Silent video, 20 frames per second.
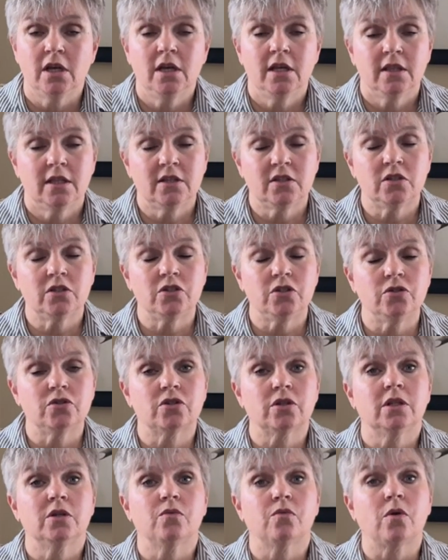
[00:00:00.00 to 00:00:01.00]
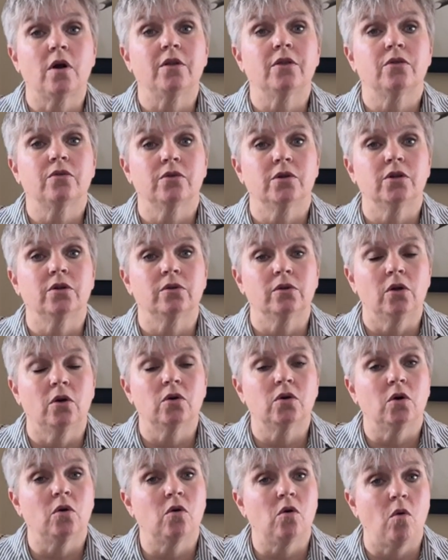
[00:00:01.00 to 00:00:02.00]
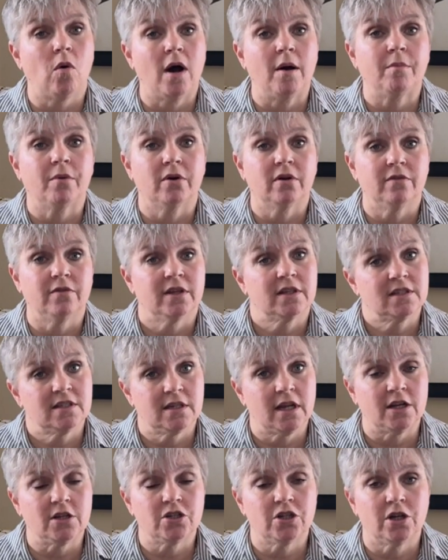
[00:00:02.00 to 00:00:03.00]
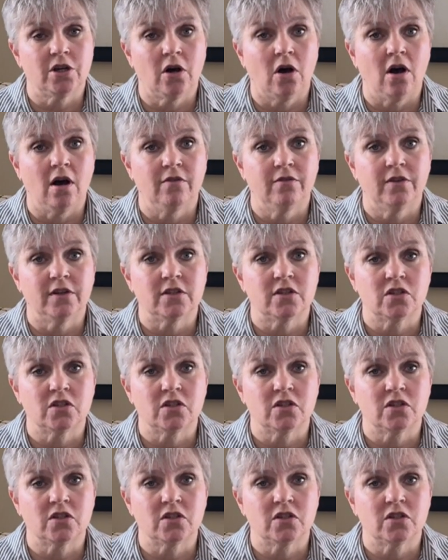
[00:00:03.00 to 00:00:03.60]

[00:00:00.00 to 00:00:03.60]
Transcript: This is usually run through your local cooperative extension office,